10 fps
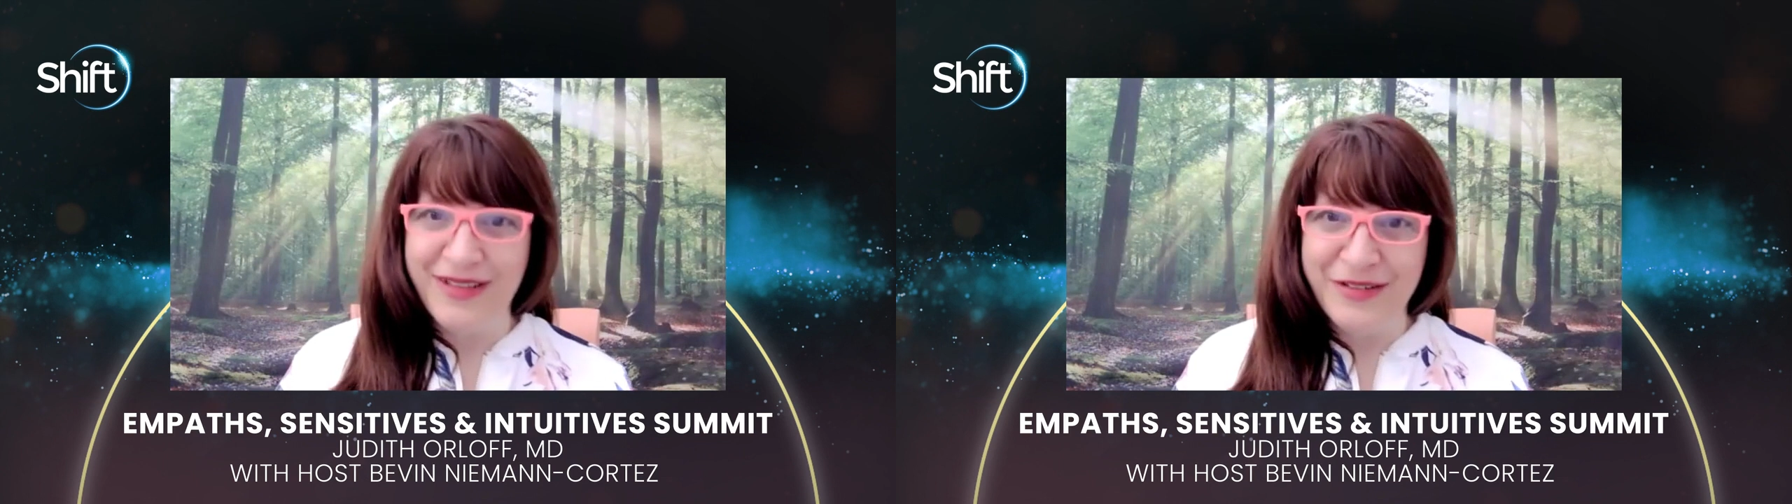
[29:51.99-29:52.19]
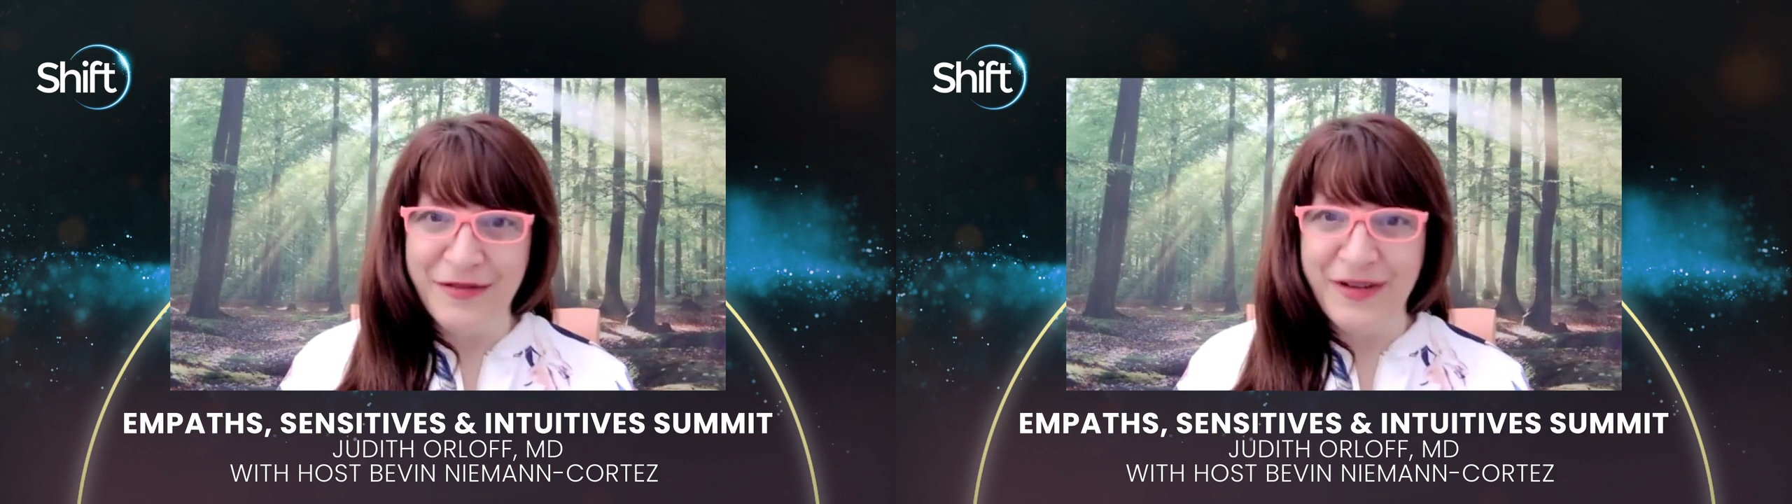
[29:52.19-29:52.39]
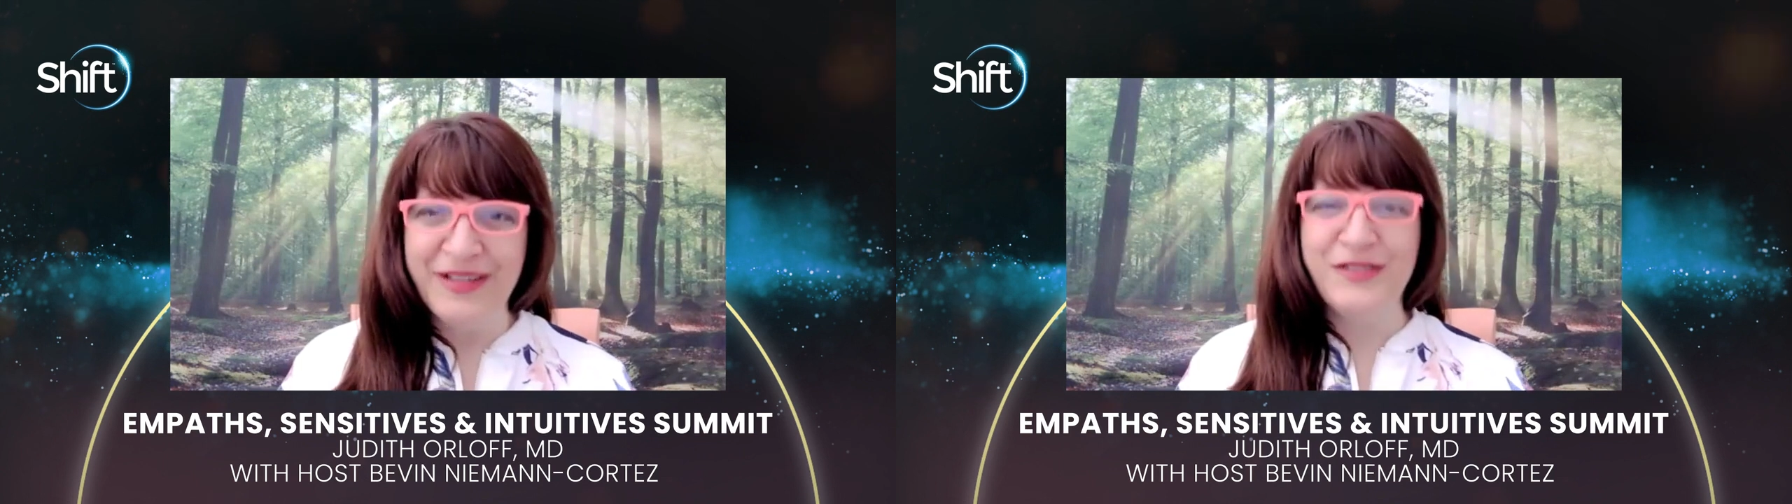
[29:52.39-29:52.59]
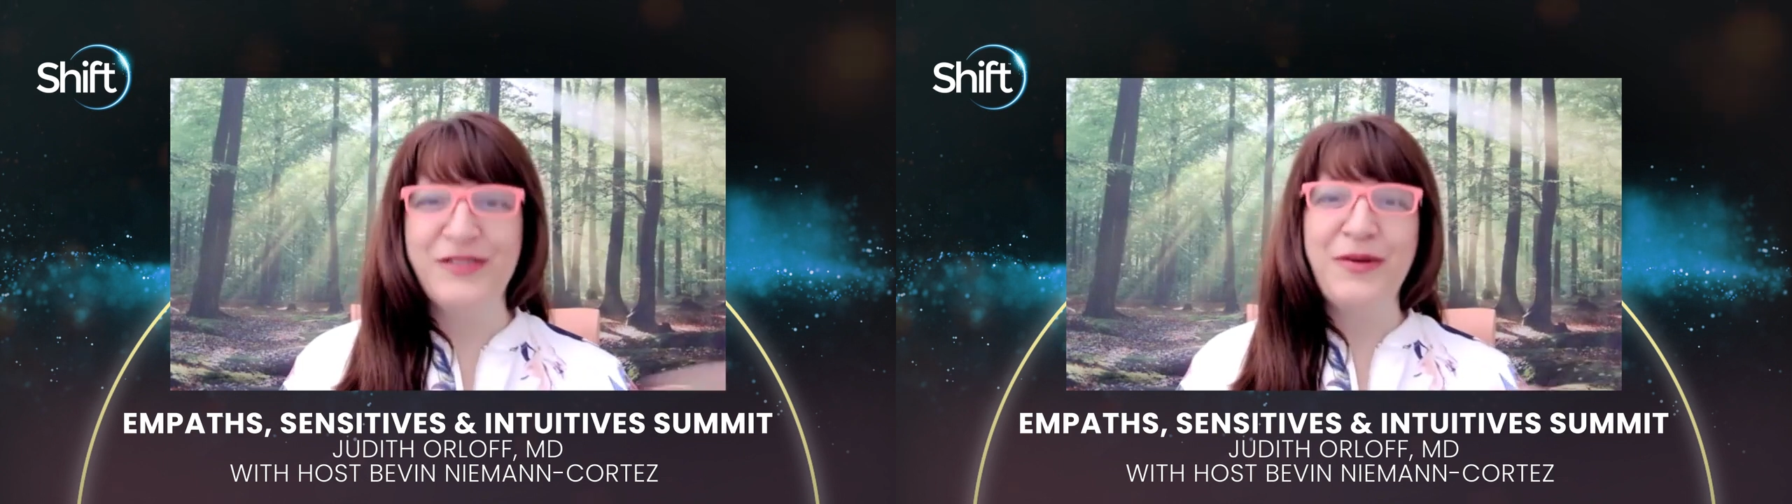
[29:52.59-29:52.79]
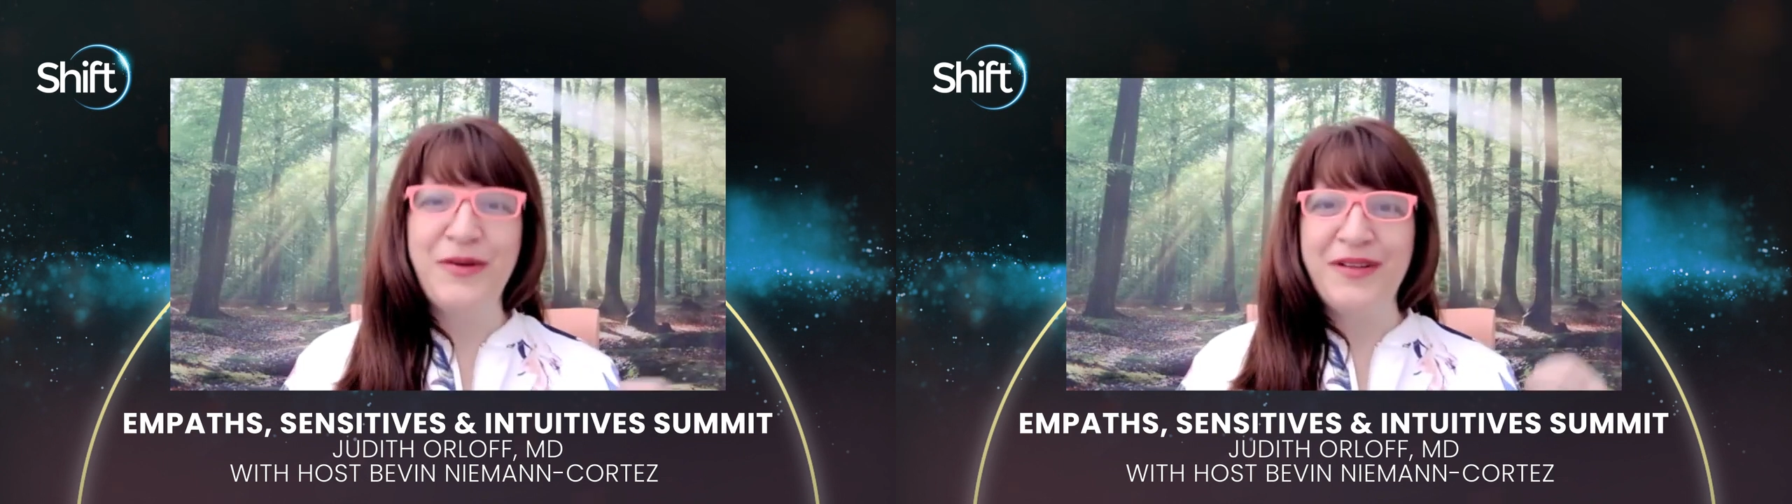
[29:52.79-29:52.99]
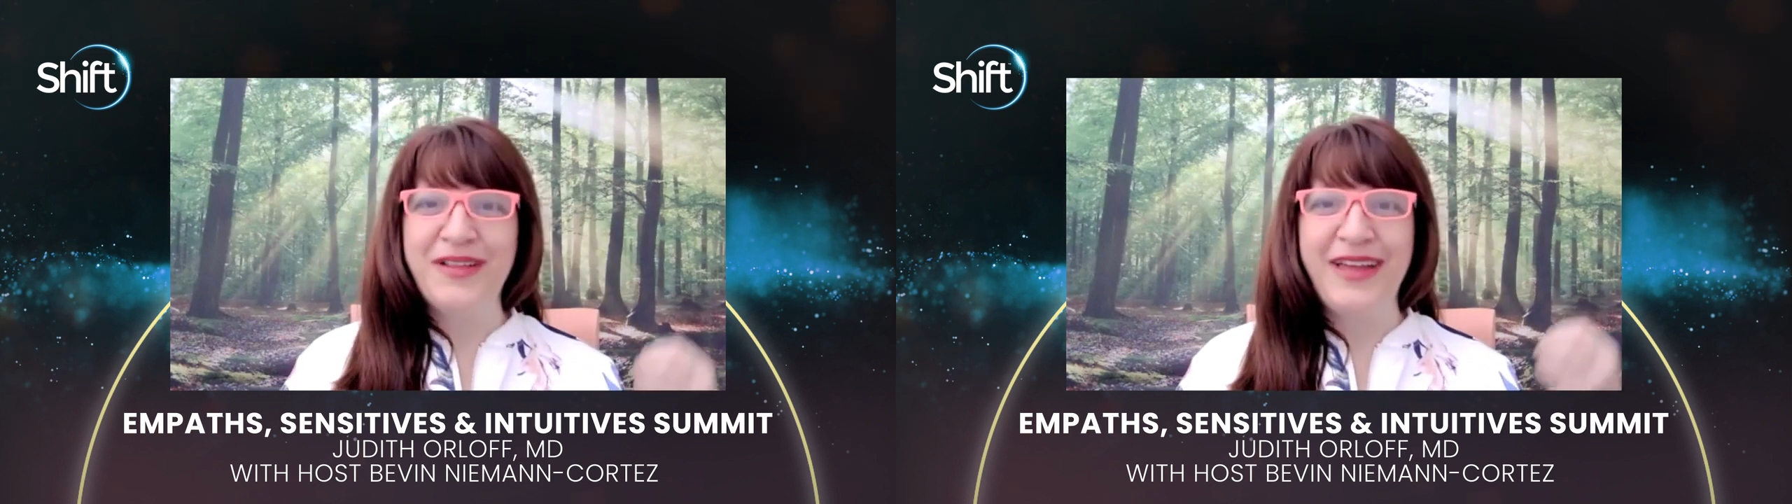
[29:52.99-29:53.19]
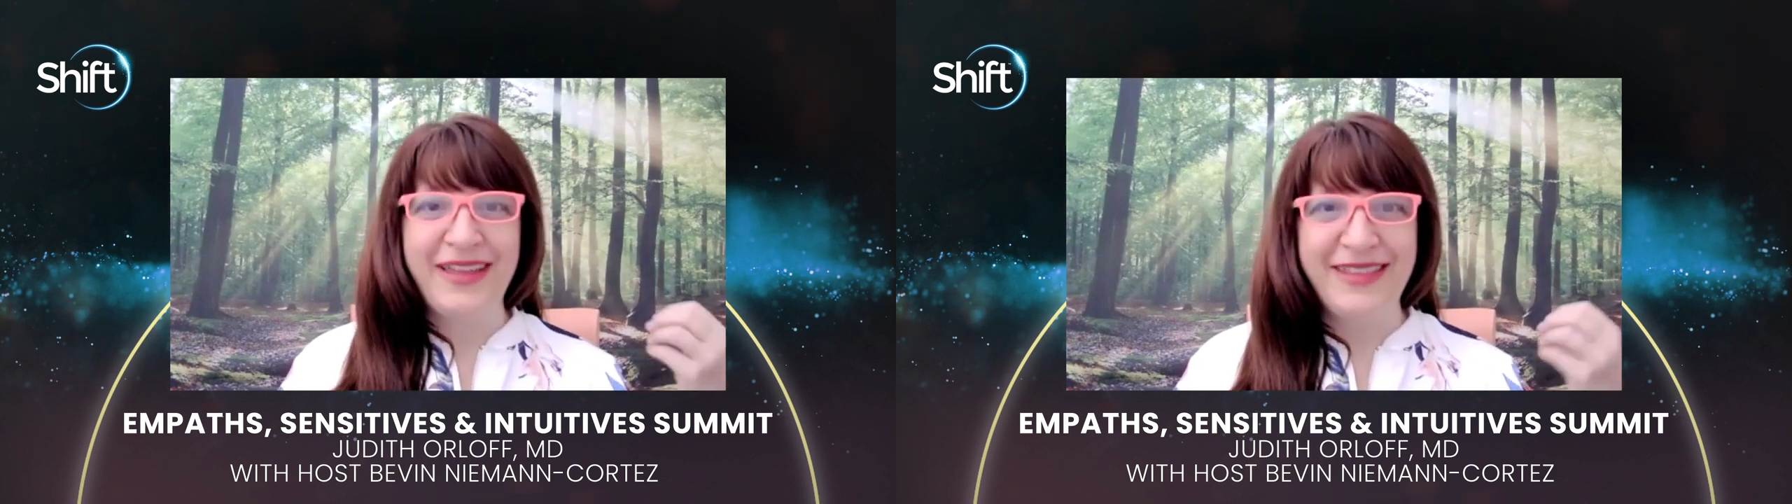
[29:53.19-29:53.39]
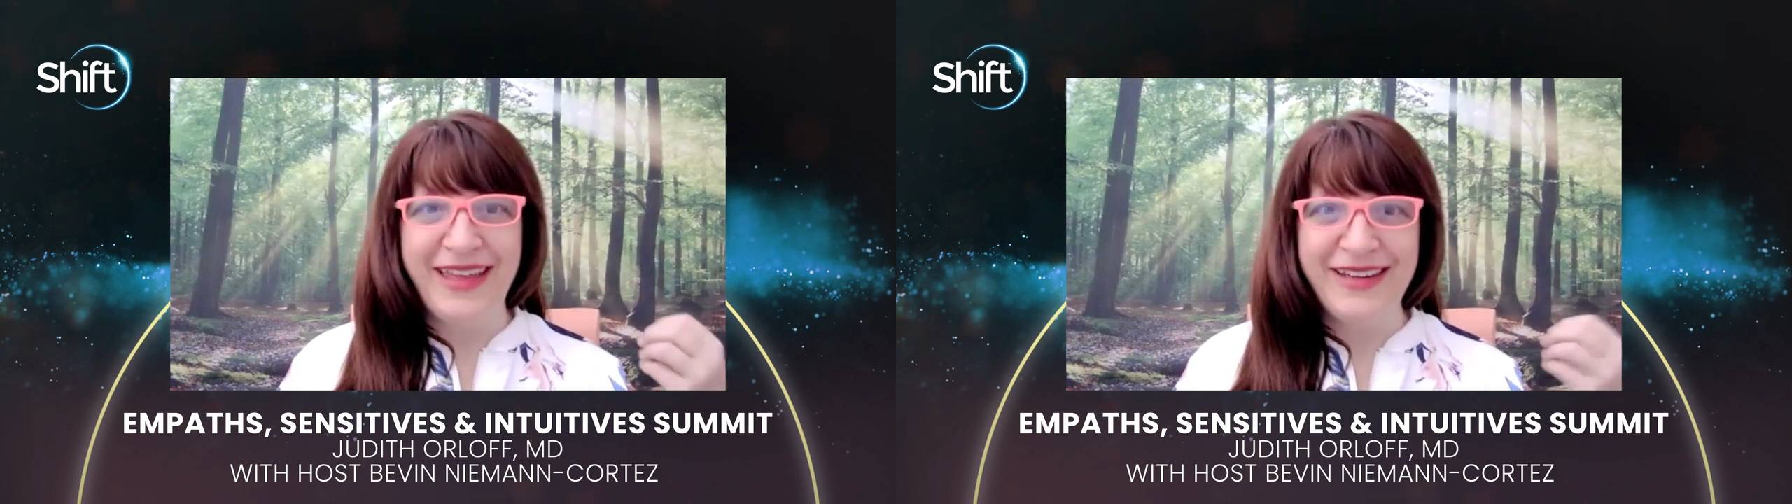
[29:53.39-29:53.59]
a divine soul
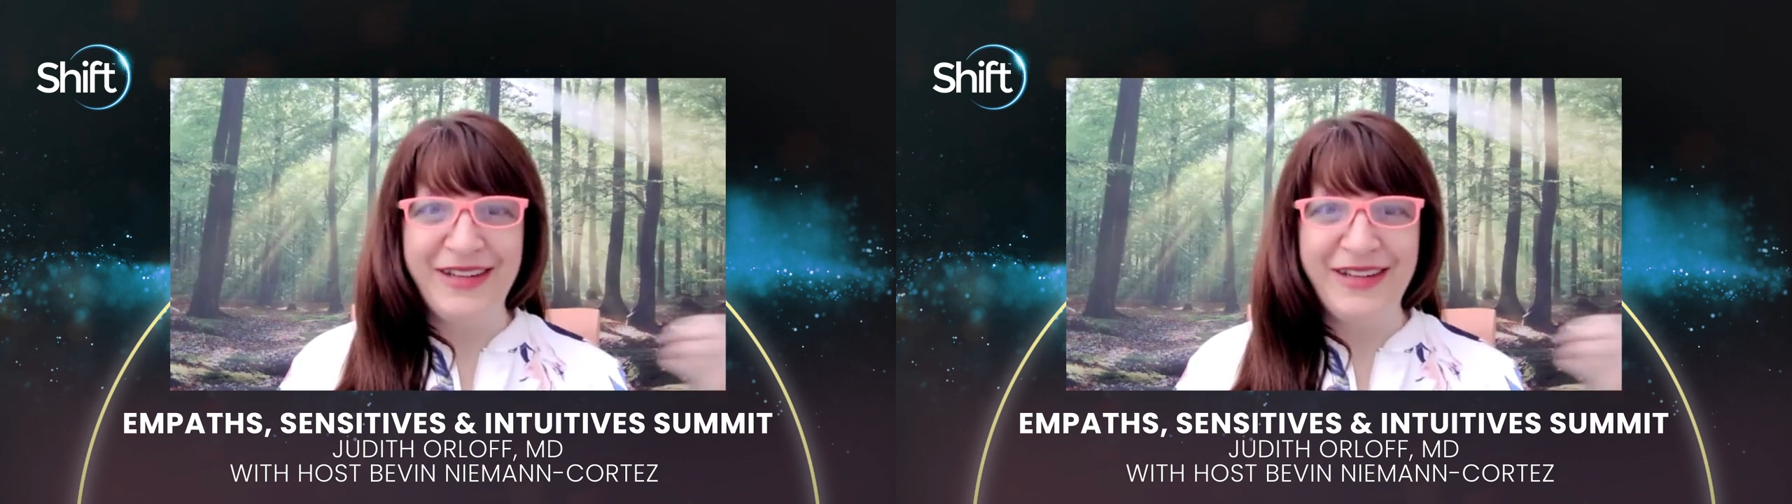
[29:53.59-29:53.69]
and that,